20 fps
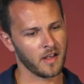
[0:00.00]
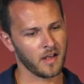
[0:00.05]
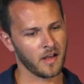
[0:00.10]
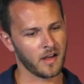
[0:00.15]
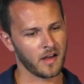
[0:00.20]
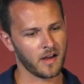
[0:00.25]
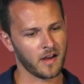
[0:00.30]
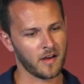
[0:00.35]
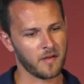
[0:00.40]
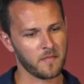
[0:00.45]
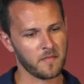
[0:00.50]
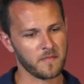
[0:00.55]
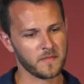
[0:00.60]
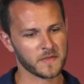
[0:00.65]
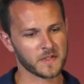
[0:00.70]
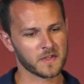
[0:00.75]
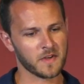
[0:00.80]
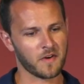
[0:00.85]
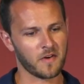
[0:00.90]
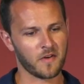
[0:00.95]
um,
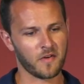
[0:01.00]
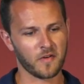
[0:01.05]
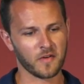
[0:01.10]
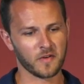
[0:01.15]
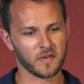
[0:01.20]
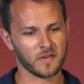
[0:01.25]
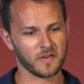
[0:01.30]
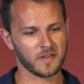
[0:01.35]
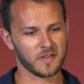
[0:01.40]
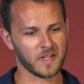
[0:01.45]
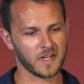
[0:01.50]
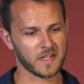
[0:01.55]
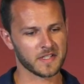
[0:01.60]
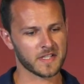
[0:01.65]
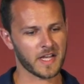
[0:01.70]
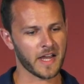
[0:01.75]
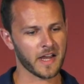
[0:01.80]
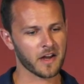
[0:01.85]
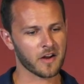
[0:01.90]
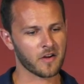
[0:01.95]
so the
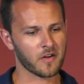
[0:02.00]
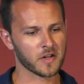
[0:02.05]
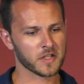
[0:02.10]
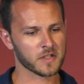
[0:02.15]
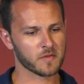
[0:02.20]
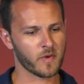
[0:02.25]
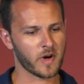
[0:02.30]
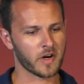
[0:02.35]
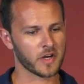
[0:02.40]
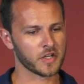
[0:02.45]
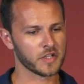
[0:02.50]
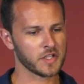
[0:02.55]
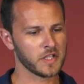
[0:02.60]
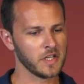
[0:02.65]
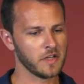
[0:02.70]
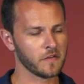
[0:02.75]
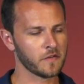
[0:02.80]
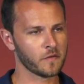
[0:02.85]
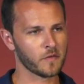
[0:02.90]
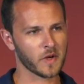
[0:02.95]
design goals were
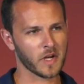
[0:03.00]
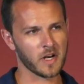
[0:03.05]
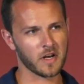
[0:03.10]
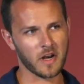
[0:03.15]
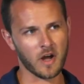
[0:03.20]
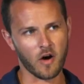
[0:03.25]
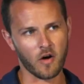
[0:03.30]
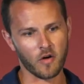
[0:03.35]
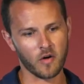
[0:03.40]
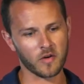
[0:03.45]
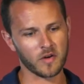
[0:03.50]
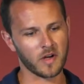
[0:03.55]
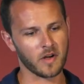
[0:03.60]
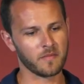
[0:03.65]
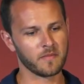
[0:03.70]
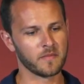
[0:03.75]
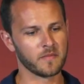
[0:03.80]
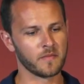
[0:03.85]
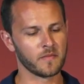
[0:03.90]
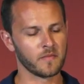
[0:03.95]
achieved. We can now
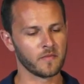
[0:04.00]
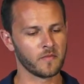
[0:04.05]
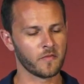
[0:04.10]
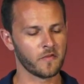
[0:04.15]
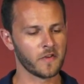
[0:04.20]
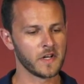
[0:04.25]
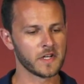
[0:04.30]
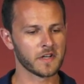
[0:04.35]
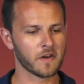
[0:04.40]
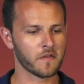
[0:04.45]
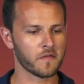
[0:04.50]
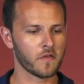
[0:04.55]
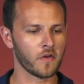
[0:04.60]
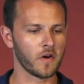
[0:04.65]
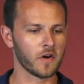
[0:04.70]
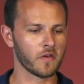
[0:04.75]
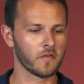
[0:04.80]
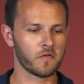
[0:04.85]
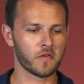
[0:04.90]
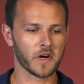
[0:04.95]
um, filter
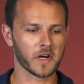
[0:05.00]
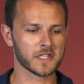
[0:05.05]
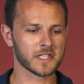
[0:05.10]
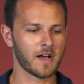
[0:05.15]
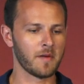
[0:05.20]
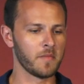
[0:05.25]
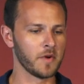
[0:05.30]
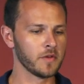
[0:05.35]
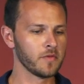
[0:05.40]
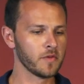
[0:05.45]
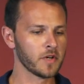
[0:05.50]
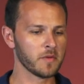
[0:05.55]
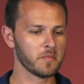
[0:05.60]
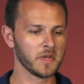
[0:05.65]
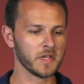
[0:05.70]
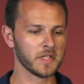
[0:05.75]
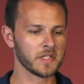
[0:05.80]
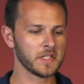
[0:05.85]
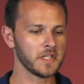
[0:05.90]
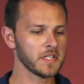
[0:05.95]
for, for example,
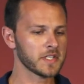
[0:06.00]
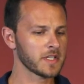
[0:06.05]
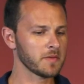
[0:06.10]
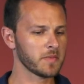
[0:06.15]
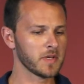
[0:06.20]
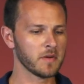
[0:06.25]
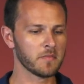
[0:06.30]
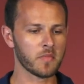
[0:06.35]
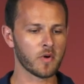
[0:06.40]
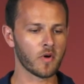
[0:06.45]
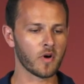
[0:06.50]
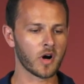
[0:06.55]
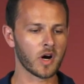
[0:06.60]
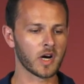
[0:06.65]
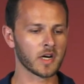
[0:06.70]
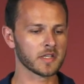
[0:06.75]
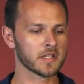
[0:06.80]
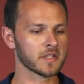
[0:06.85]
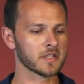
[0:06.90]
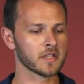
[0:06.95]
UDP, TCP
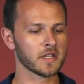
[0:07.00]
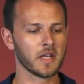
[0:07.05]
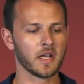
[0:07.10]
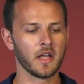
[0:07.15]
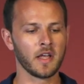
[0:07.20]
ports.